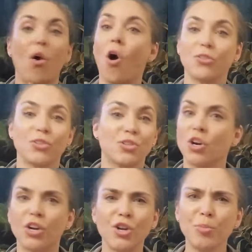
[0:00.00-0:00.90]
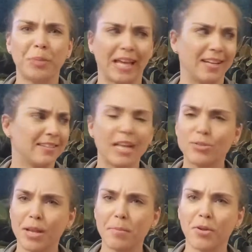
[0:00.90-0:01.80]
I'll just start a new plant. That's
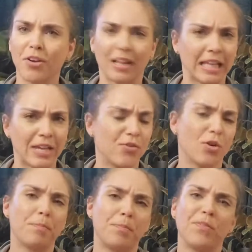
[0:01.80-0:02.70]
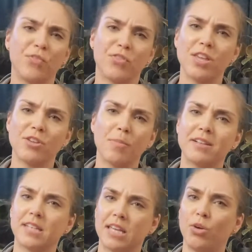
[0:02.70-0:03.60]
what I'm learning. Like if you think you're about
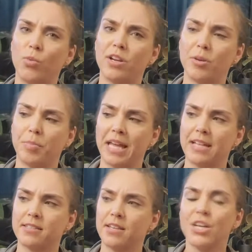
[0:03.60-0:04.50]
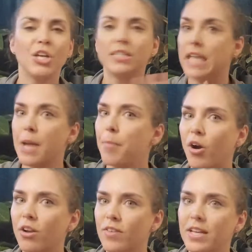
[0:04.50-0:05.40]
to kill one of your plants, take
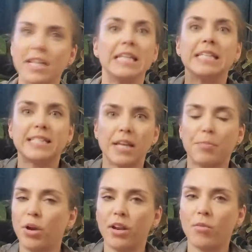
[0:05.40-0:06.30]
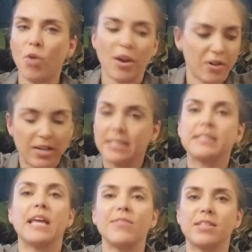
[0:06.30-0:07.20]
part of it, put it in water,
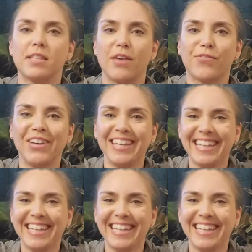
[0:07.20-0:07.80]
save its life.